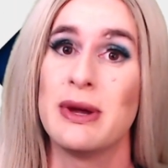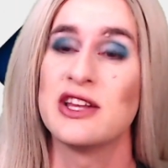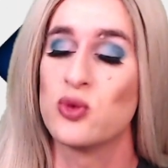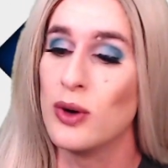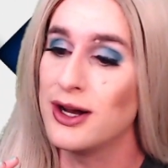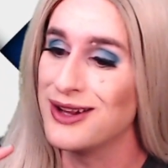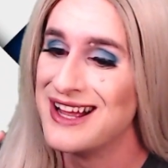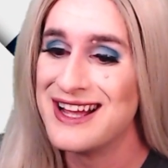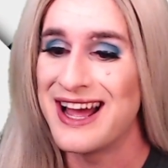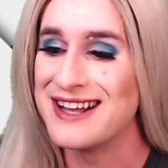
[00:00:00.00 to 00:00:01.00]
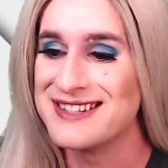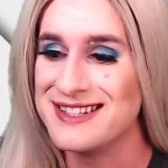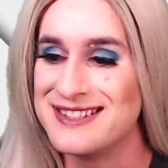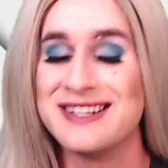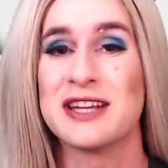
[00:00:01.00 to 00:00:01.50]
as well as
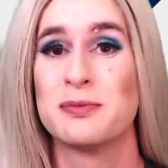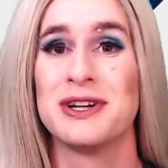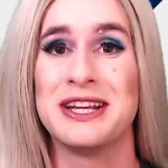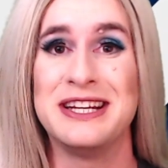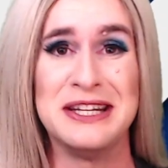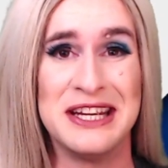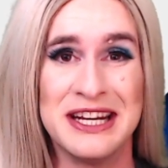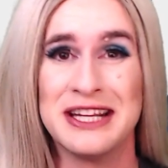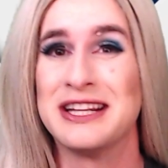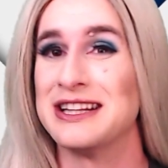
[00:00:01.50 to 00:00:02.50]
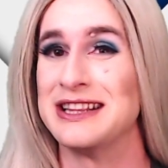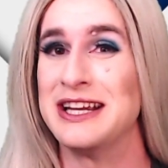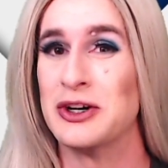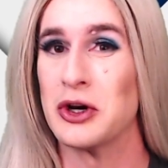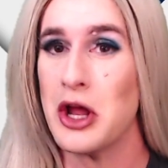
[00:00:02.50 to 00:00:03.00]
a desperately needed
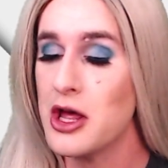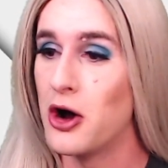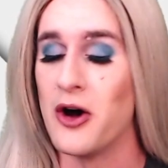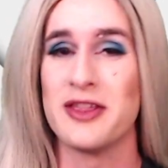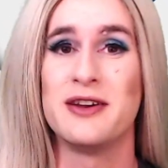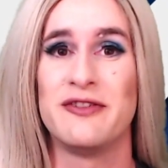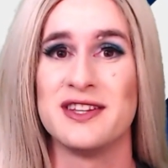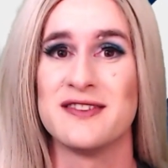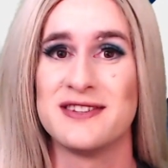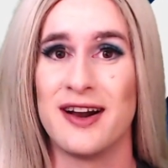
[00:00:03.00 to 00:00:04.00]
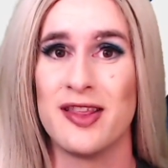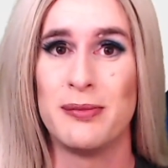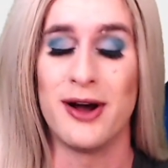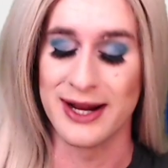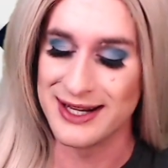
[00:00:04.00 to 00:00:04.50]
leader on the defensive side of the puck.